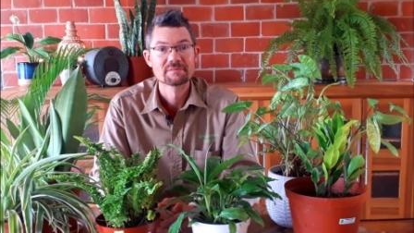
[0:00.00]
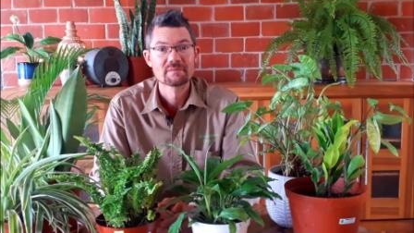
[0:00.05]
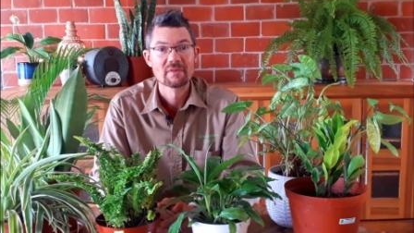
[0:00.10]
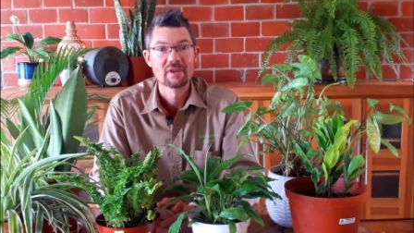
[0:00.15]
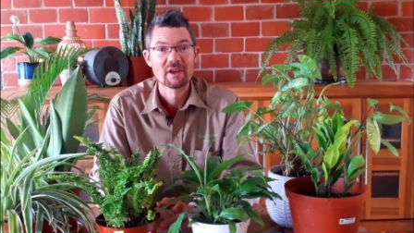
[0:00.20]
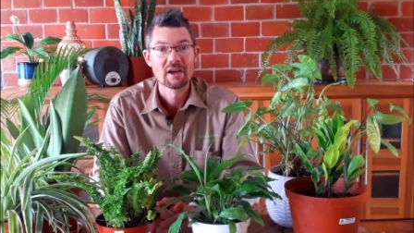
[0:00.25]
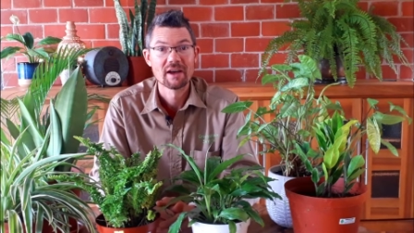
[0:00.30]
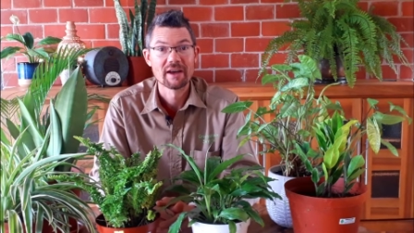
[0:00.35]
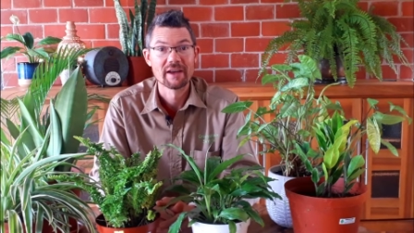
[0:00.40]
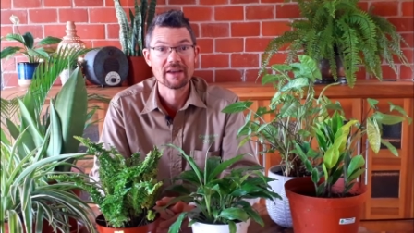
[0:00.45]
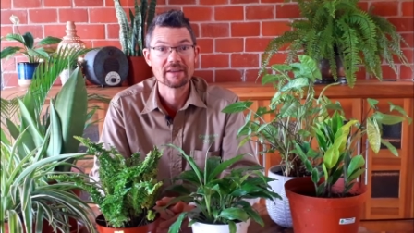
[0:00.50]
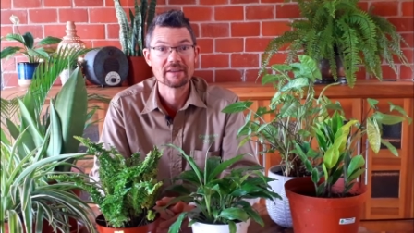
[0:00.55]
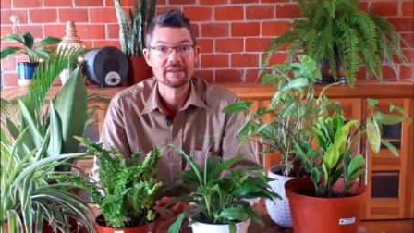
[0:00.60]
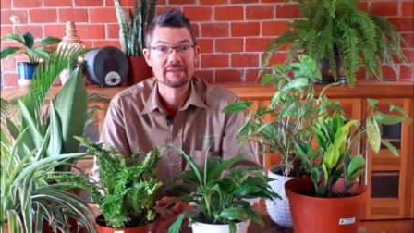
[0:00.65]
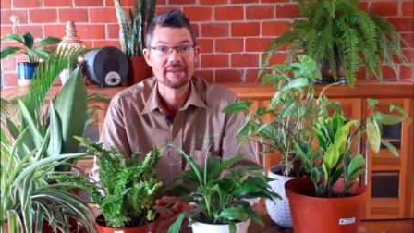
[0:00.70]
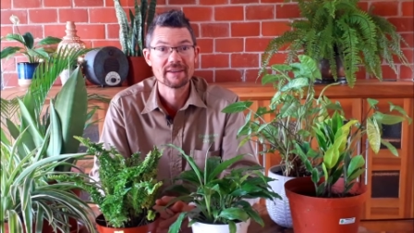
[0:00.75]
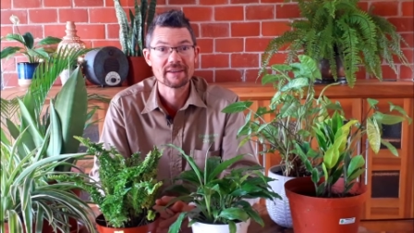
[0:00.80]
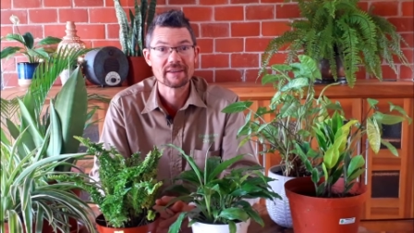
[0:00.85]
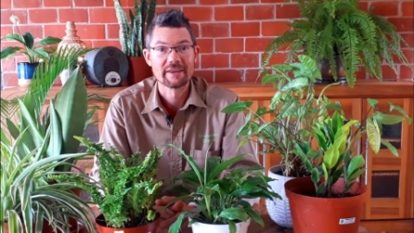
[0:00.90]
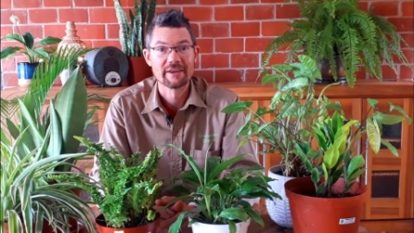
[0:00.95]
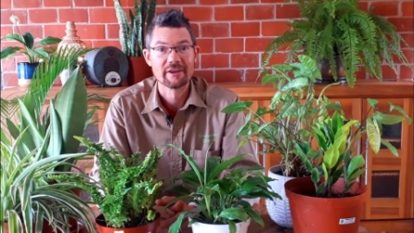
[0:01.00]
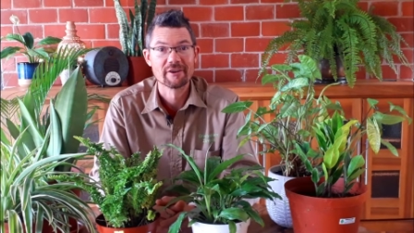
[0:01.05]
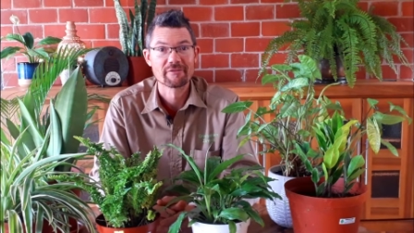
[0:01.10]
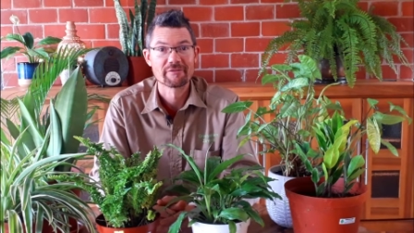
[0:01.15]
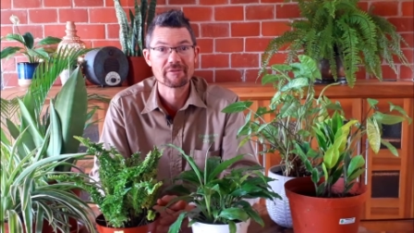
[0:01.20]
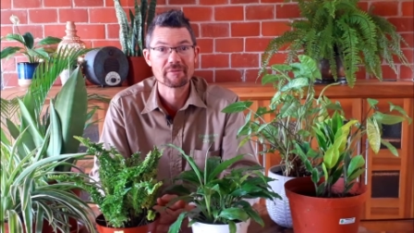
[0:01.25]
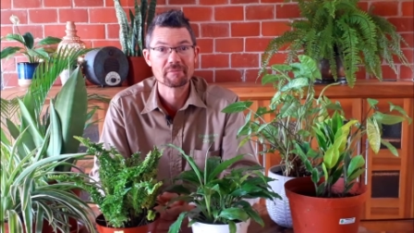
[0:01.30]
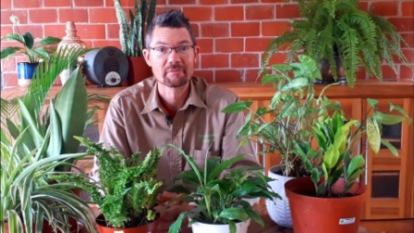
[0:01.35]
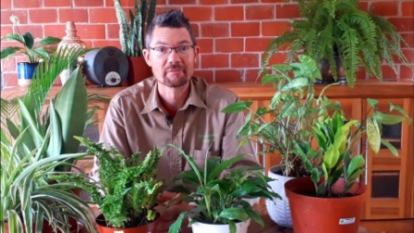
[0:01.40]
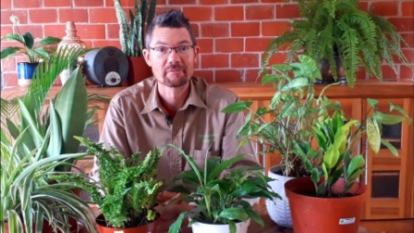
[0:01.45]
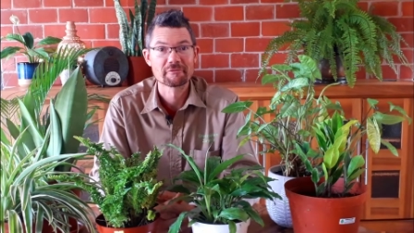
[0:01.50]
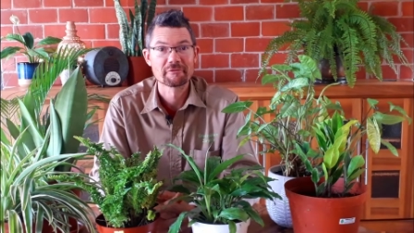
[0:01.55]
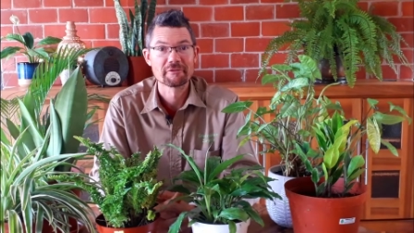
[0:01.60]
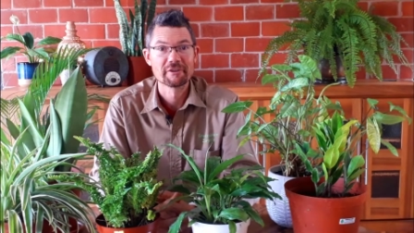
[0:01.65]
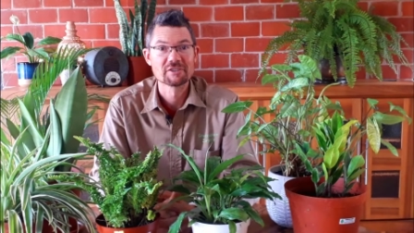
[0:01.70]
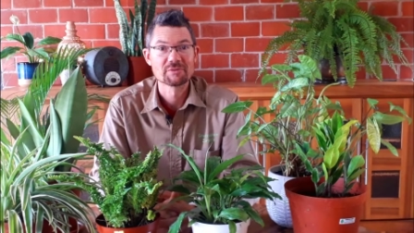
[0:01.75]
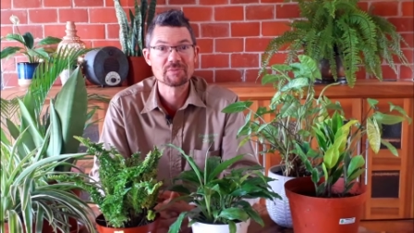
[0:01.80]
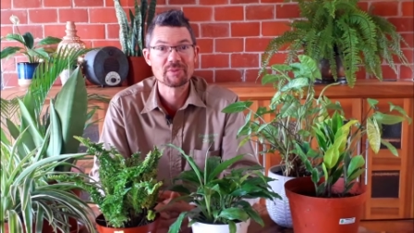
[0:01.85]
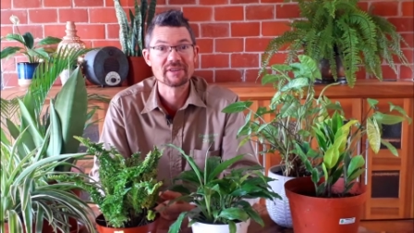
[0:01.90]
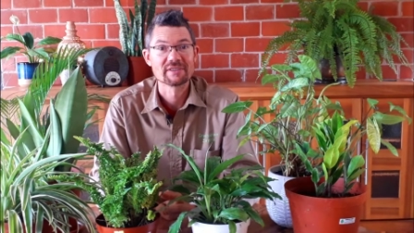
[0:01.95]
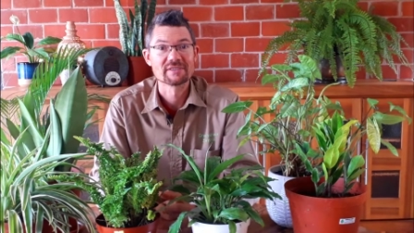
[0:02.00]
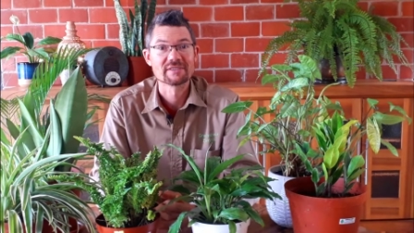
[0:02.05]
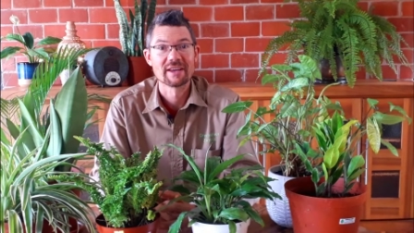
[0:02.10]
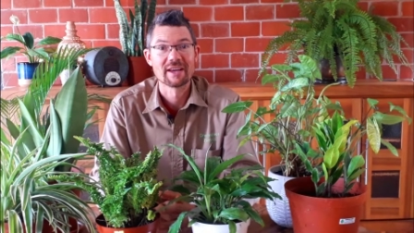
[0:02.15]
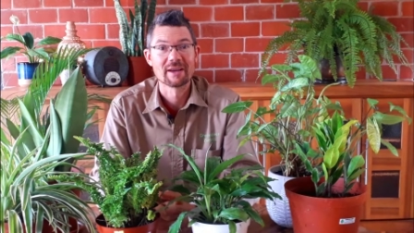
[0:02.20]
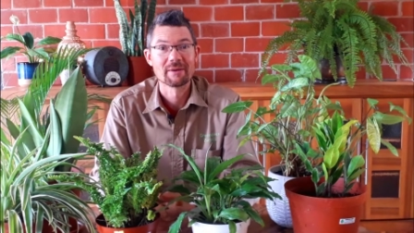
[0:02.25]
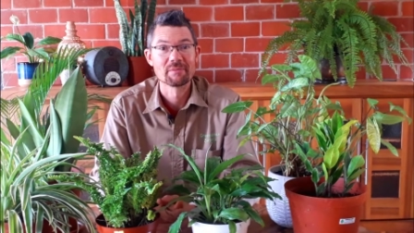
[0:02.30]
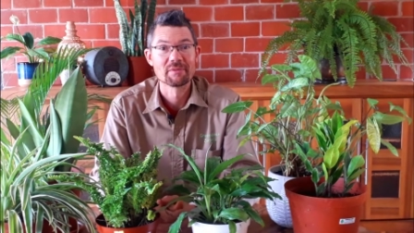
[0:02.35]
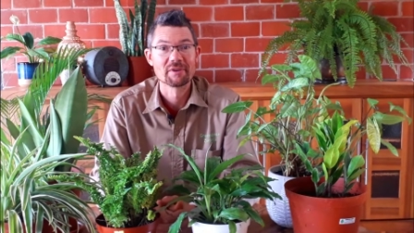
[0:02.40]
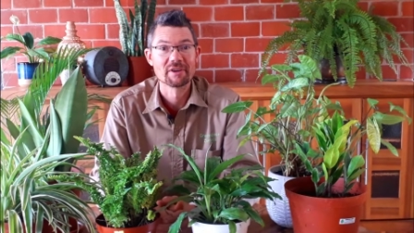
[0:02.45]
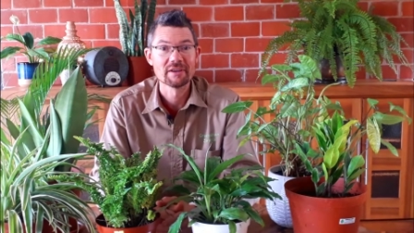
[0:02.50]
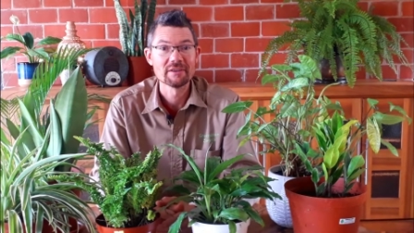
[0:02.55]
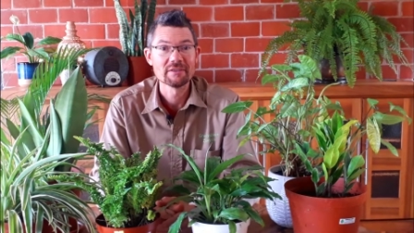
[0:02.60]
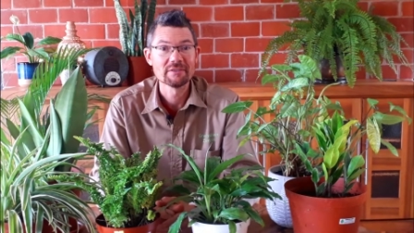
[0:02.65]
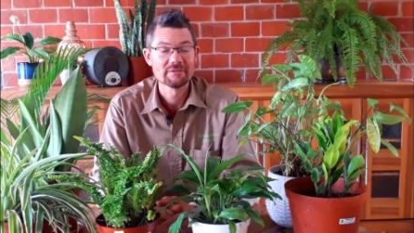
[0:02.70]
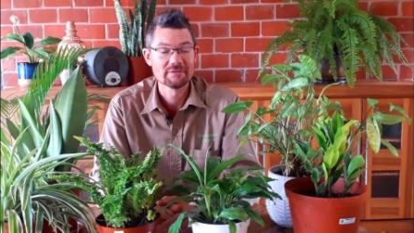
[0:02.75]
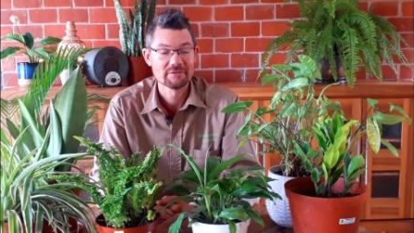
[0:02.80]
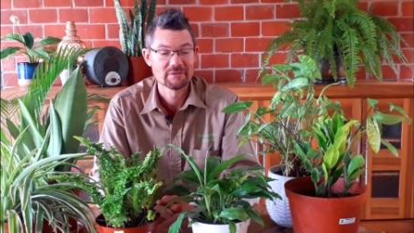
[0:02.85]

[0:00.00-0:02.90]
Hi, Nick here from Greenspace Zambia